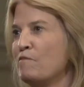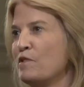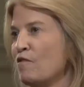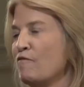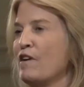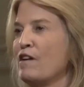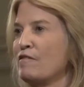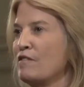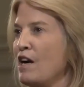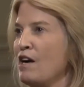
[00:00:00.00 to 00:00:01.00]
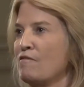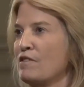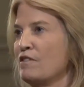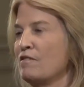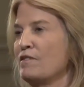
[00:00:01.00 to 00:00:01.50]
So far,
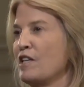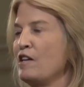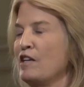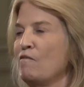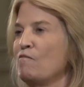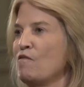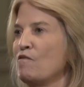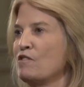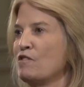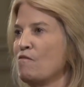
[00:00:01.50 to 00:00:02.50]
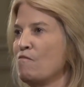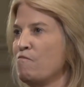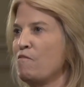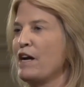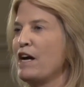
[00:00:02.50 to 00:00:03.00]
Congress is saying that it won't. So what